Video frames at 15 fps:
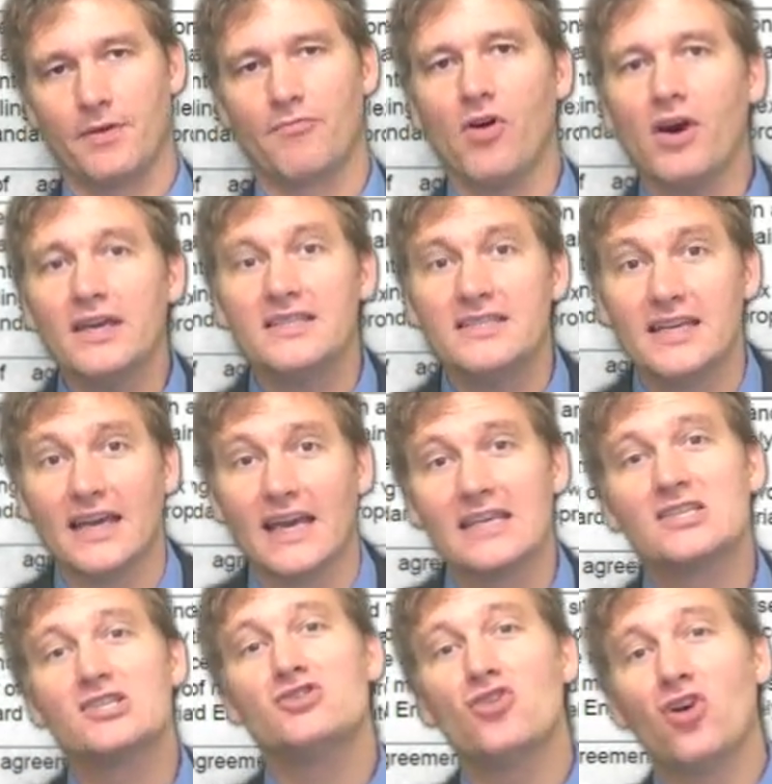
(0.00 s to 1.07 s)
Writing
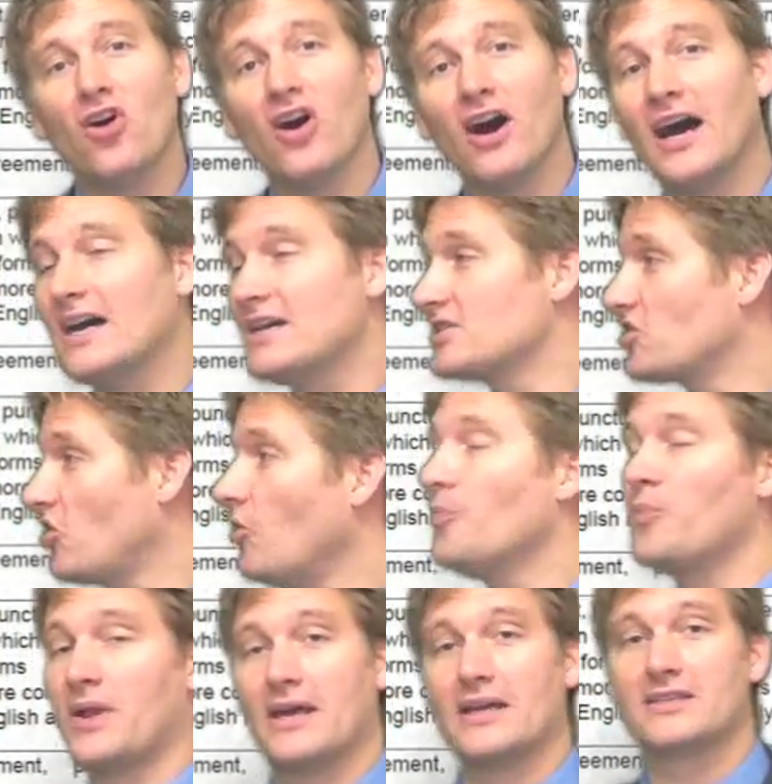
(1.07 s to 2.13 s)
is not as
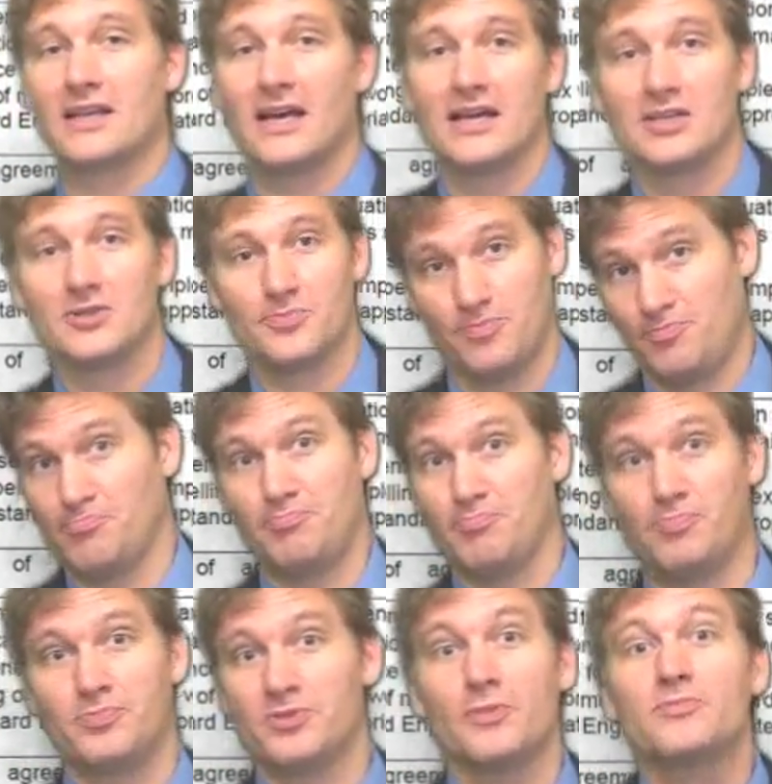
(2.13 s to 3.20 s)
complex as
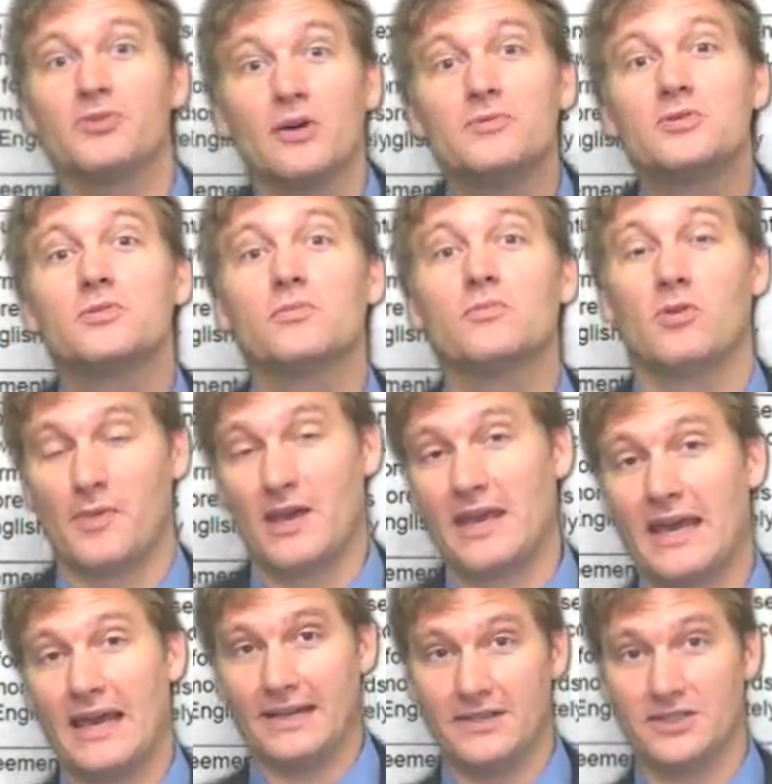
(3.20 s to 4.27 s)
sometimes we
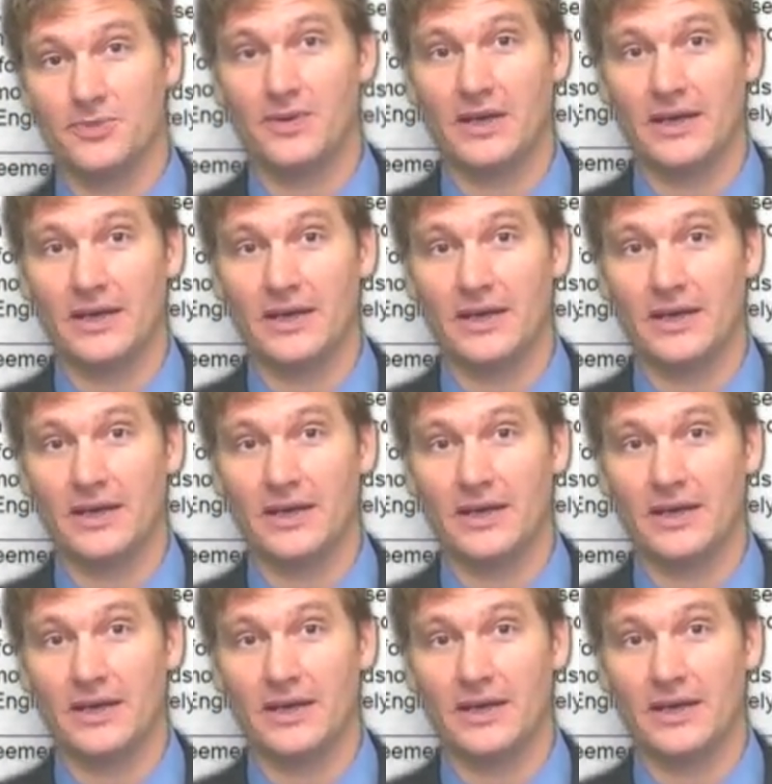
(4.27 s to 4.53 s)
make it out to